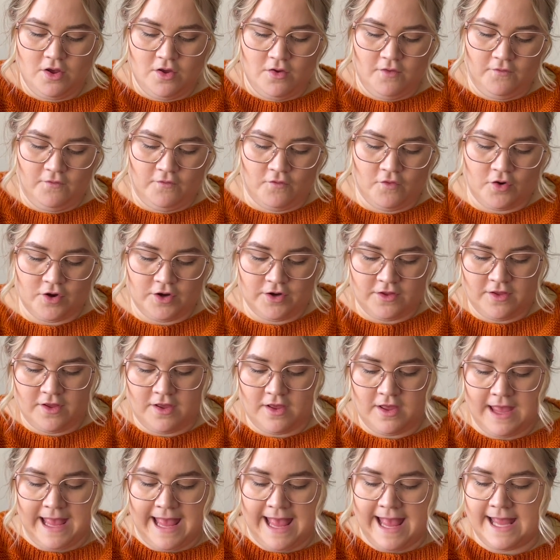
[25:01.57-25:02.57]
for
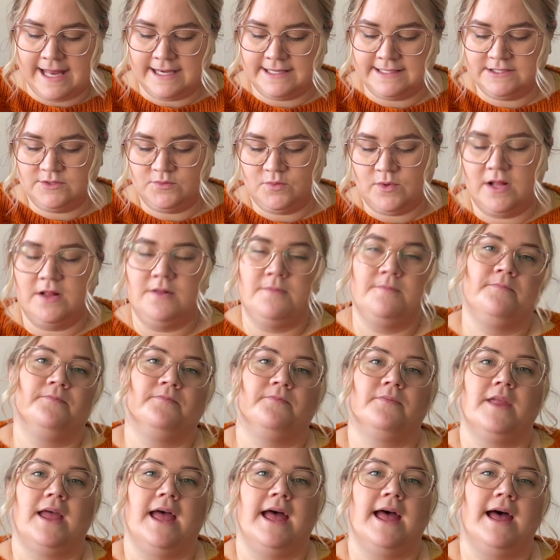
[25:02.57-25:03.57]
the hand as well.
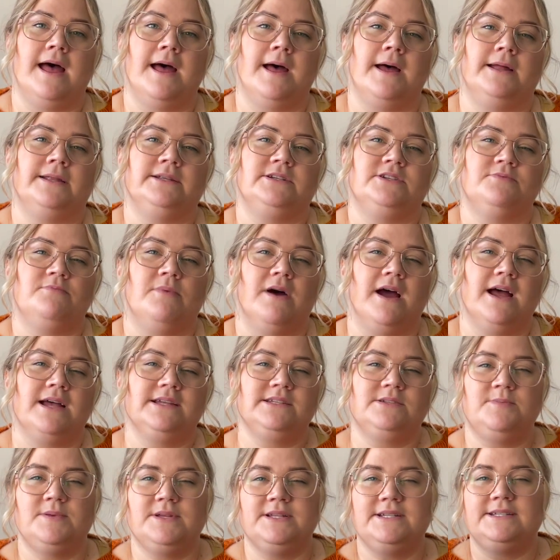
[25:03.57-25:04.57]
And my
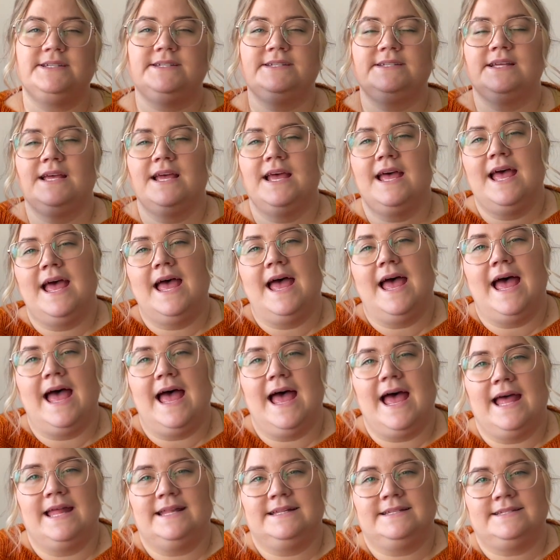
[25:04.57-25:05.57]
husband's
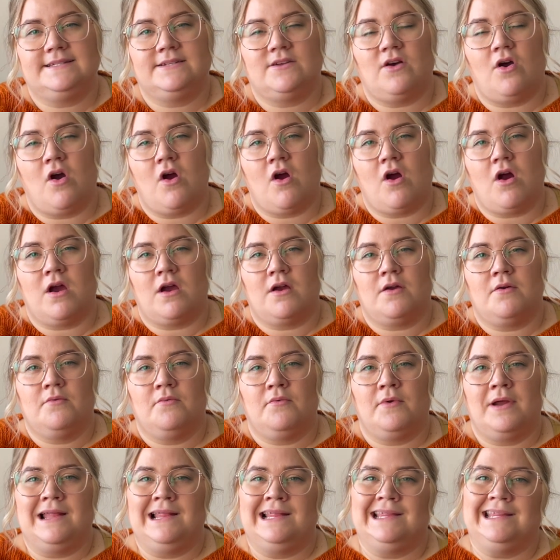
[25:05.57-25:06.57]
hands are
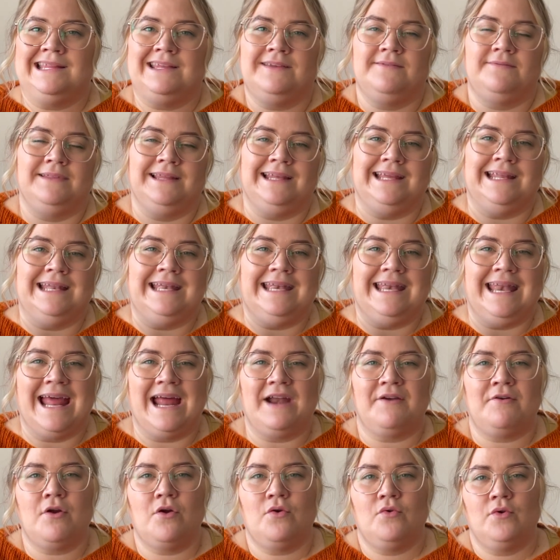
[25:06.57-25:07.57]
relatively
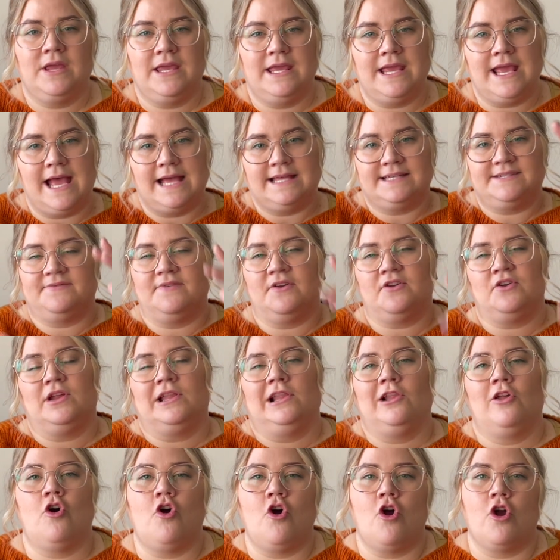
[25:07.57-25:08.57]
narrow. He has very
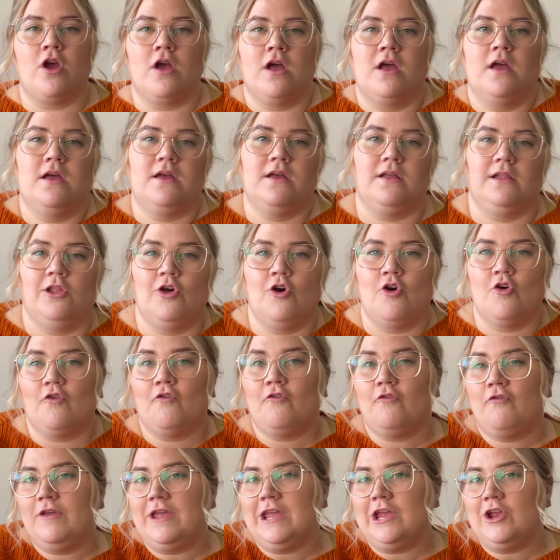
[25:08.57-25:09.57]
long
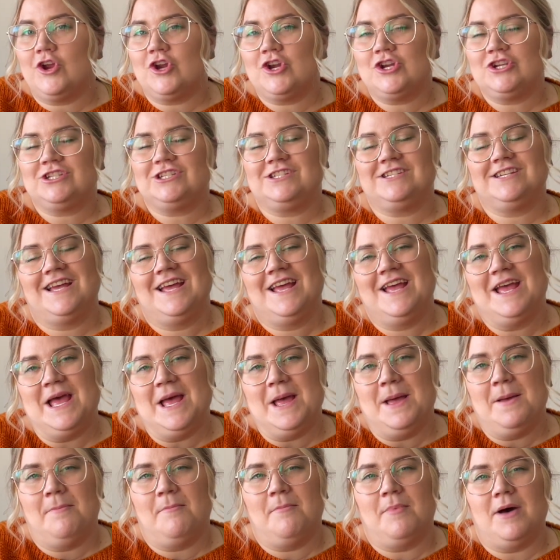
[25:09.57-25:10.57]
fingers,
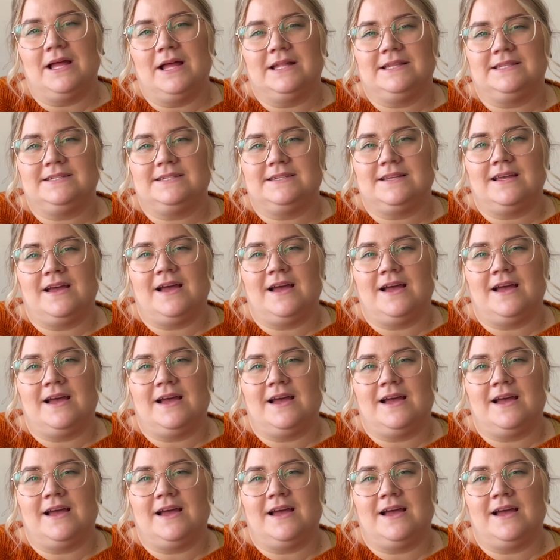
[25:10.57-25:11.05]
but